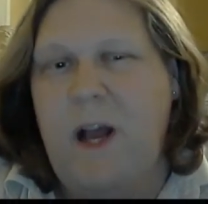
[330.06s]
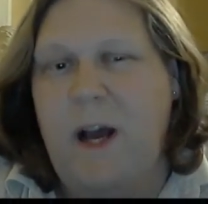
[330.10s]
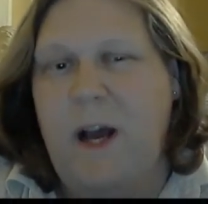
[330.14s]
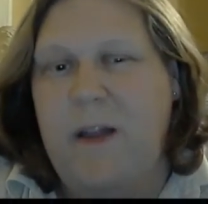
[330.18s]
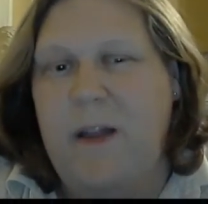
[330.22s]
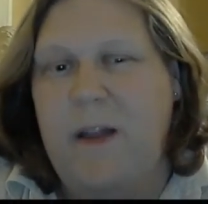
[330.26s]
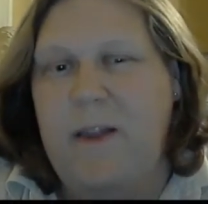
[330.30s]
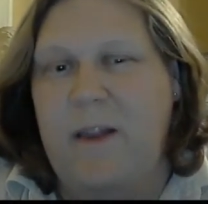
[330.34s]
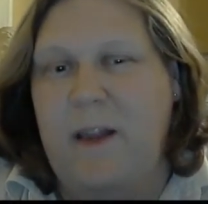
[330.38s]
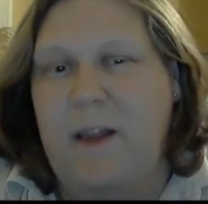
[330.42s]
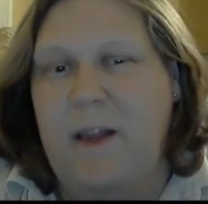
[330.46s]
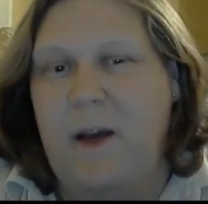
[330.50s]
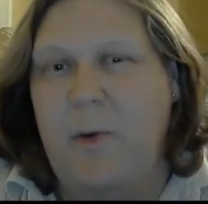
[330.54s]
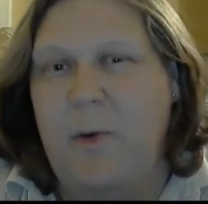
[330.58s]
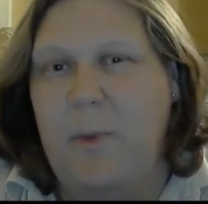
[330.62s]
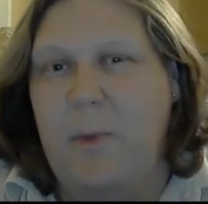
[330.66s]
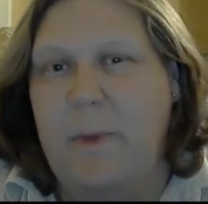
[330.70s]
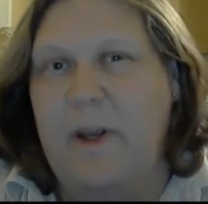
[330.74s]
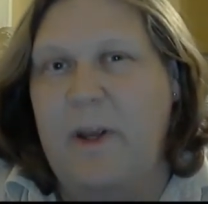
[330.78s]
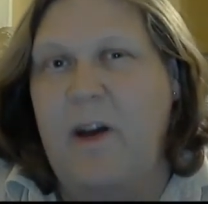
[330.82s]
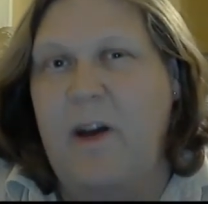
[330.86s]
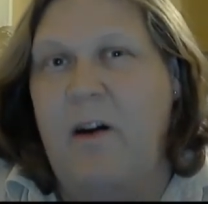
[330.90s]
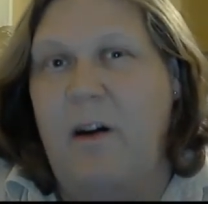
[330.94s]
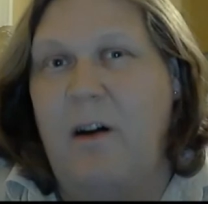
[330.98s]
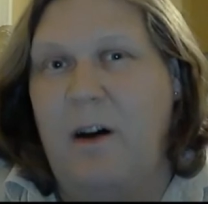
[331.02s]
I think that would
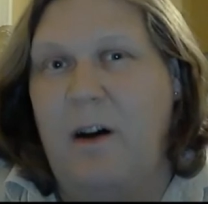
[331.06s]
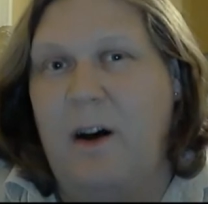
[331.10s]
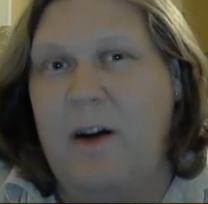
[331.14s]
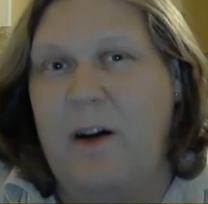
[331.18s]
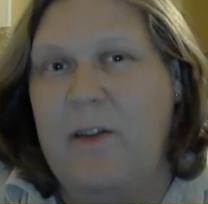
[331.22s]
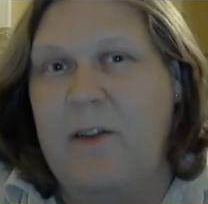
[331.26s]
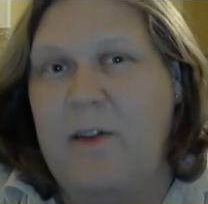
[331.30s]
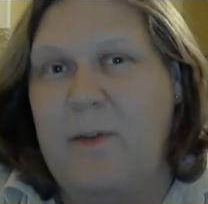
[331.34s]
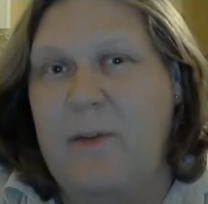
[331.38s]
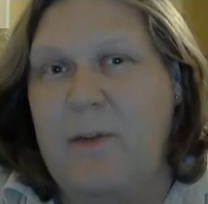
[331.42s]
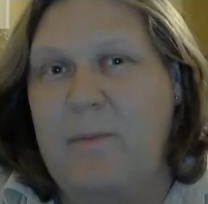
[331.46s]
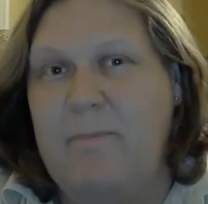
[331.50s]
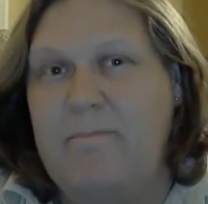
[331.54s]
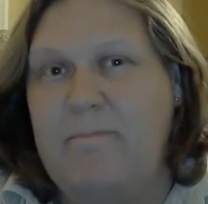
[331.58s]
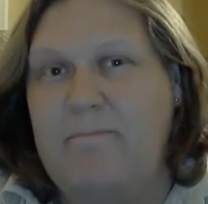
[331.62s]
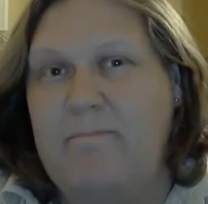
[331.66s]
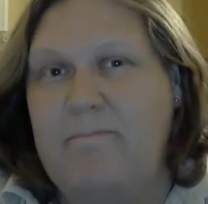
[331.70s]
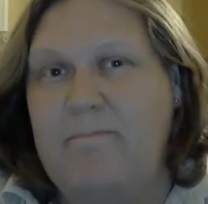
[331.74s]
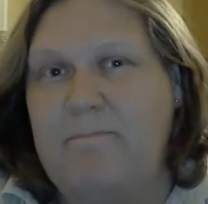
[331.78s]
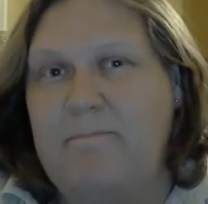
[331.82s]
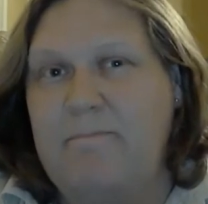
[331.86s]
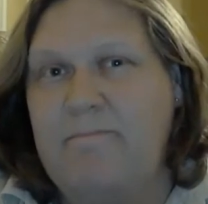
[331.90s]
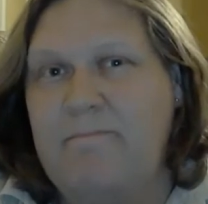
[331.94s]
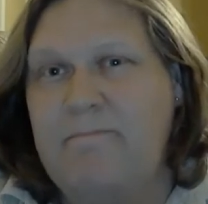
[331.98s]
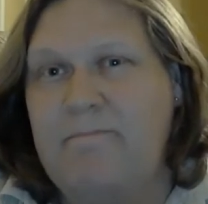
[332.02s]
be awesome.
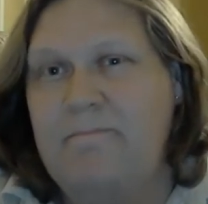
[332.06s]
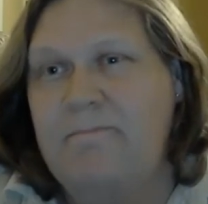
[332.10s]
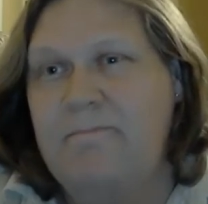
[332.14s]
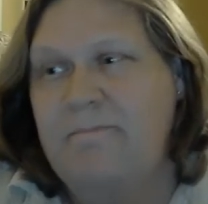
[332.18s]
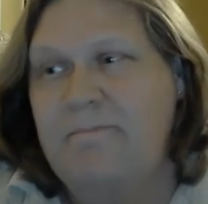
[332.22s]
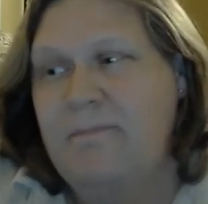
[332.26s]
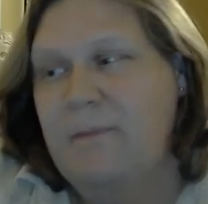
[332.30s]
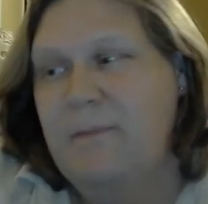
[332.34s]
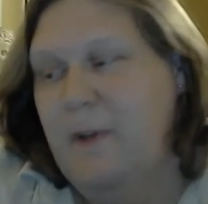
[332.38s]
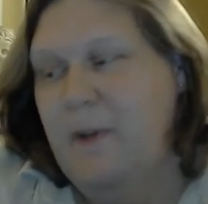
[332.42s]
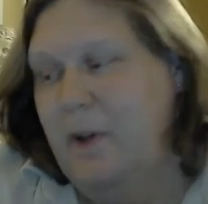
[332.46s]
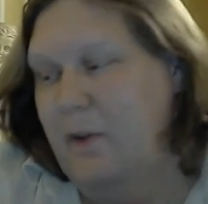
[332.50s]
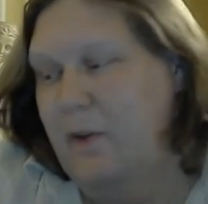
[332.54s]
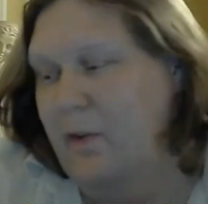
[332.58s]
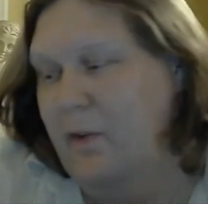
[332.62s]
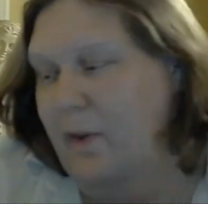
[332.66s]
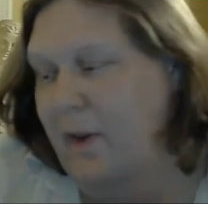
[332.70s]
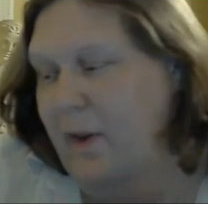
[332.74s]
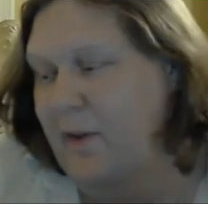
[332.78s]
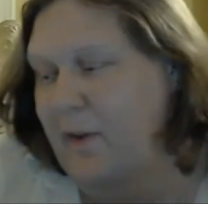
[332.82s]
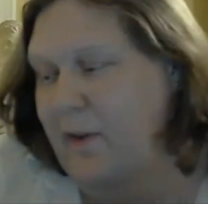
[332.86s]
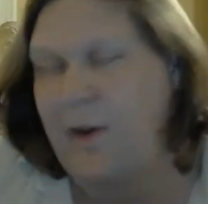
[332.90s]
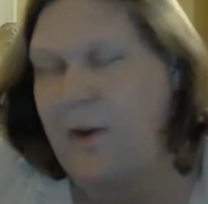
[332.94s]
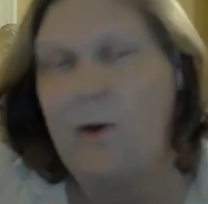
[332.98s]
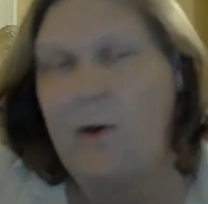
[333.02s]
So
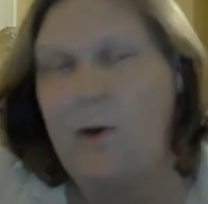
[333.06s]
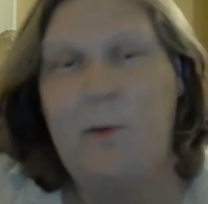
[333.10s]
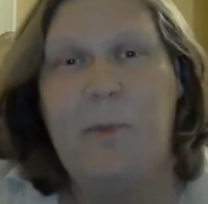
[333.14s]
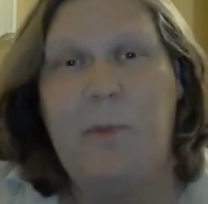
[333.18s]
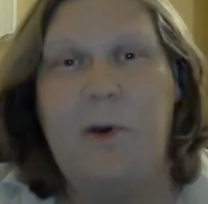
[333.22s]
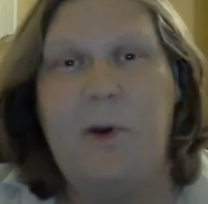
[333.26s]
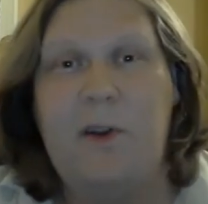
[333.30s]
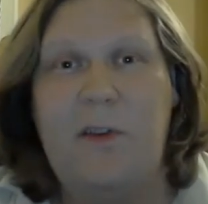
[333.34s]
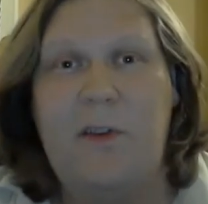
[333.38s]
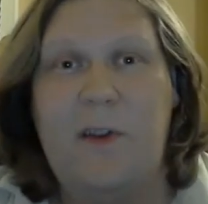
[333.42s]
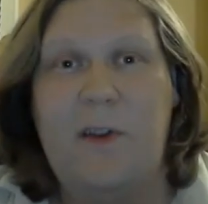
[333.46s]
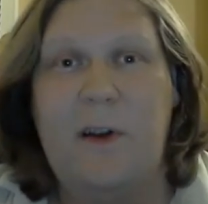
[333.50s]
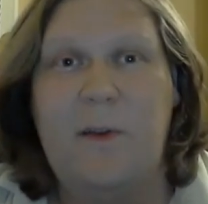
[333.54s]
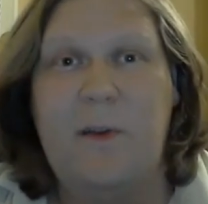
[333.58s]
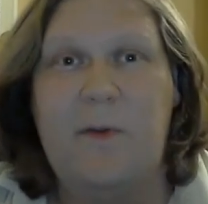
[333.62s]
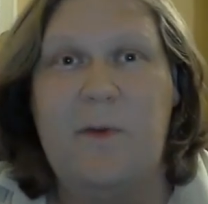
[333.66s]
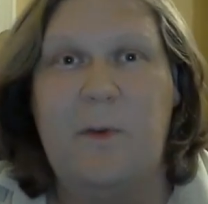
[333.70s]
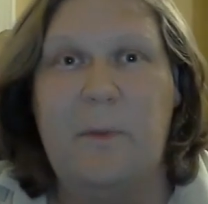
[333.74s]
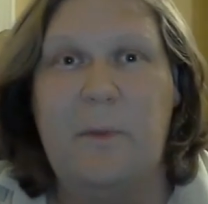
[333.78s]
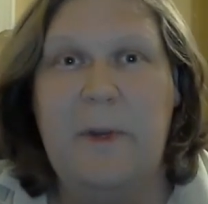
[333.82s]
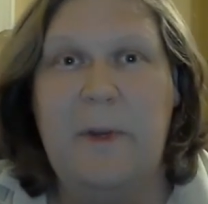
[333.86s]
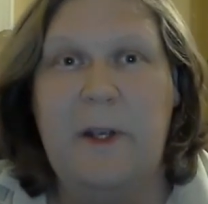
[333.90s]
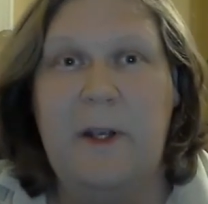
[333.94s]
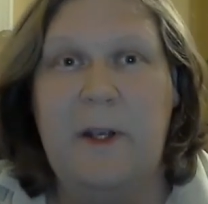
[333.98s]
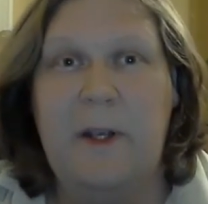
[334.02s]
that's how it breaks down
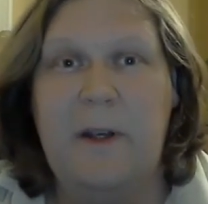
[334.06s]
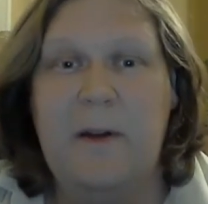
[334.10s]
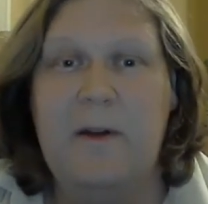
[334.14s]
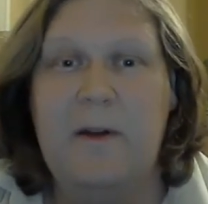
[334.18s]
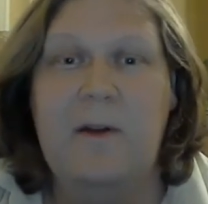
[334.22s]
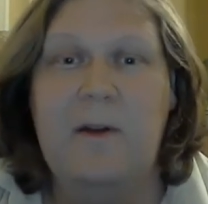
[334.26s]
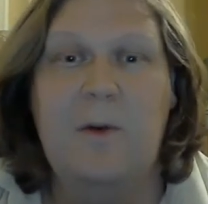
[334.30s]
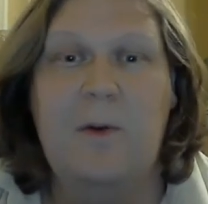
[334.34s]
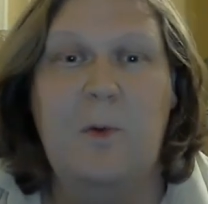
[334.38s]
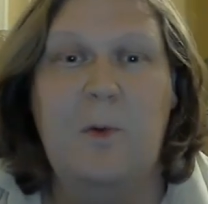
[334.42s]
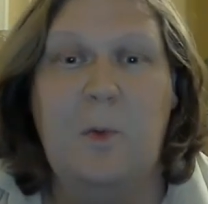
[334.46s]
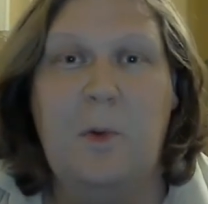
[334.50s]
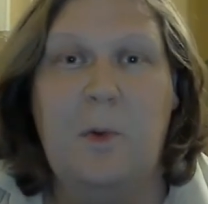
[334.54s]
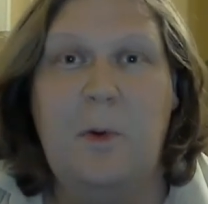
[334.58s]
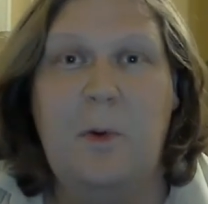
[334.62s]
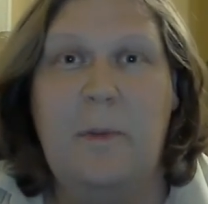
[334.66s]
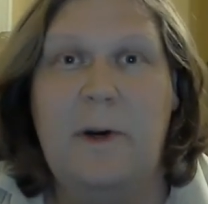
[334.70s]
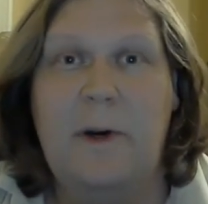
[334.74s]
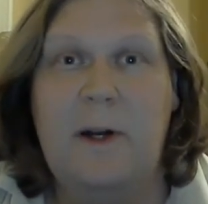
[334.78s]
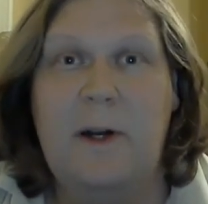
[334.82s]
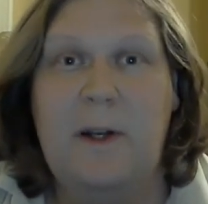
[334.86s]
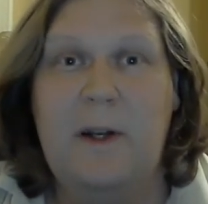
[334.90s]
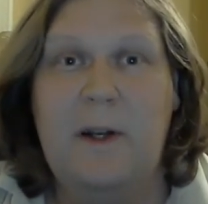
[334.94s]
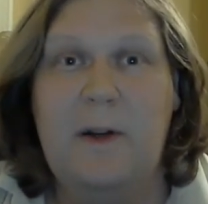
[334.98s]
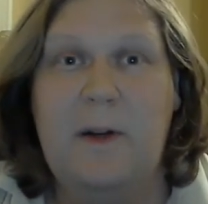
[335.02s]
for me. What
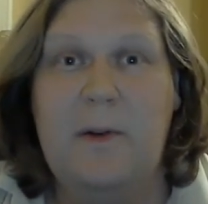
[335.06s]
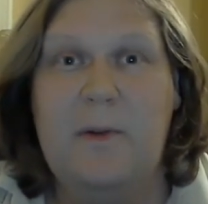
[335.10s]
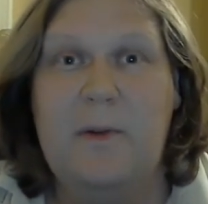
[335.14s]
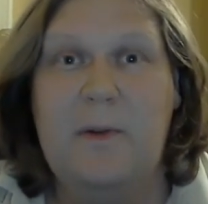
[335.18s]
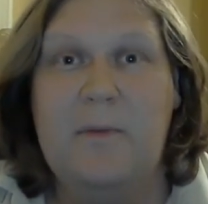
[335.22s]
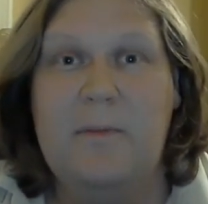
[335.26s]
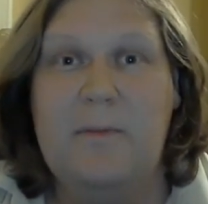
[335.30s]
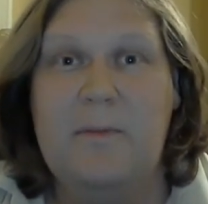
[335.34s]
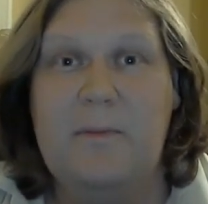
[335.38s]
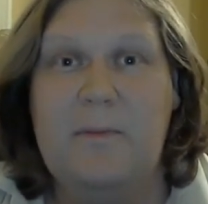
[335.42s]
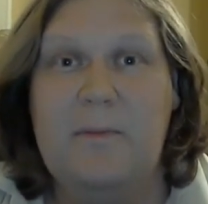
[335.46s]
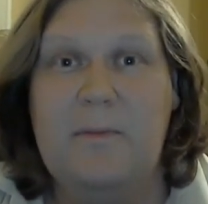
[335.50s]
about you?